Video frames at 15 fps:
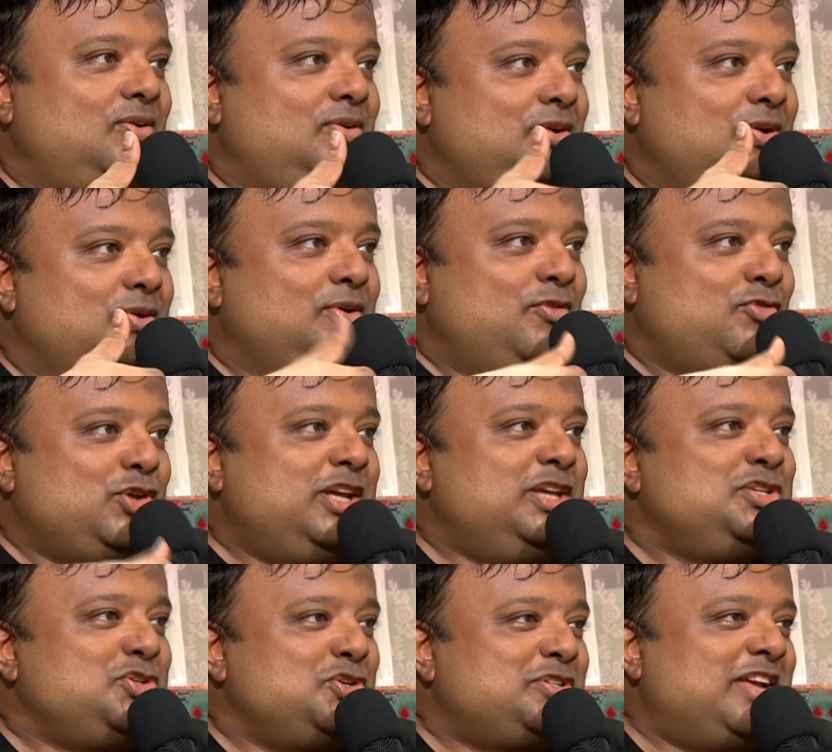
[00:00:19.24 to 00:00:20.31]
you have to
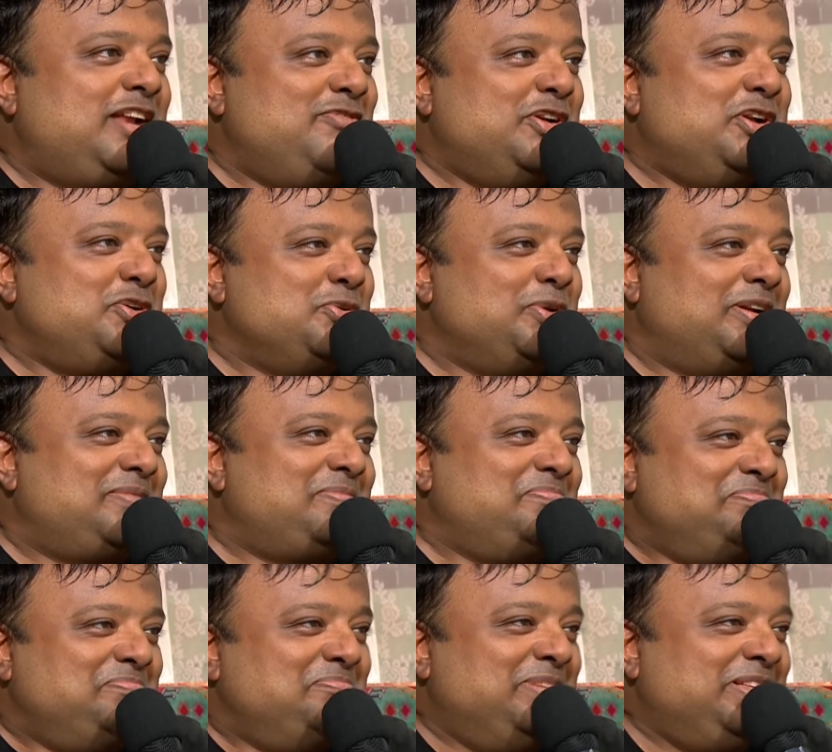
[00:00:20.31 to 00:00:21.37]
ease yourself into it.
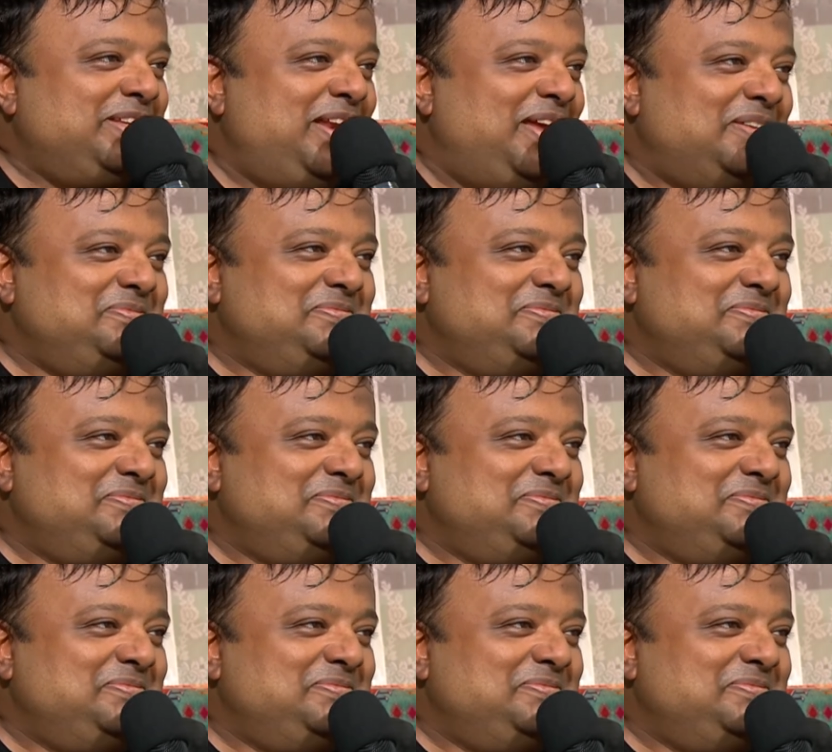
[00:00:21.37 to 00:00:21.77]
Mithila.